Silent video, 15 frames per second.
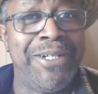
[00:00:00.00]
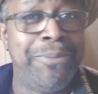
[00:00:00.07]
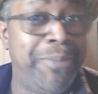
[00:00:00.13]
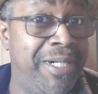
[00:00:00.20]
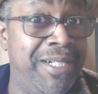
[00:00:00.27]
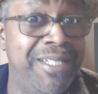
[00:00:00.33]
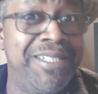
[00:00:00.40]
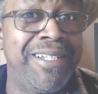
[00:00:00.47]

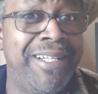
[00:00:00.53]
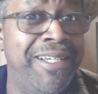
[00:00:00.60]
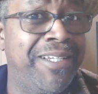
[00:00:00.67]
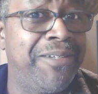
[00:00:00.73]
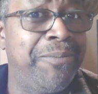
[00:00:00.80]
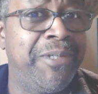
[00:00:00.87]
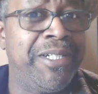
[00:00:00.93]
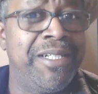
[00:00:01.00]
much. Thank
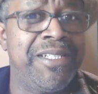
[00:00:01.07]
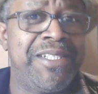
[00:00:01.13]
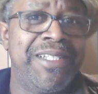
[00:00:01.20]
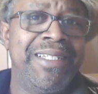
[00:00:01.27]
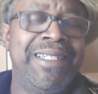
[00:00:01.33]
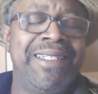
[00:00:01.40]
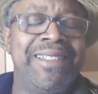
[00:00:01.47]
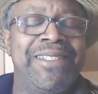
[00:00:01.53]
you much.
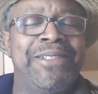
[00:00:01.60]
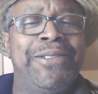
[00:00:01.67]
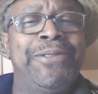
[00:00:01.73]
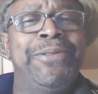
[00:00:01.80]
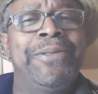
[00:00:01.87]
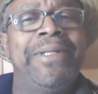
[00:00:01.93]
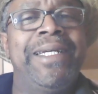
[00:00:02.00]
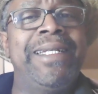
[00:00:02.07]

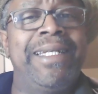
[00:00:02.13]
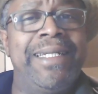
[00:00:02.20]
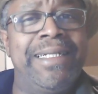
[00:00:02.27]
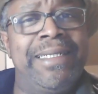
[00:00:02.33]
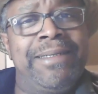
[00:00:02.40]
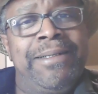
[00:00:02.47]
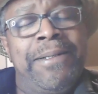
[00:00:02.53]
So anyhow,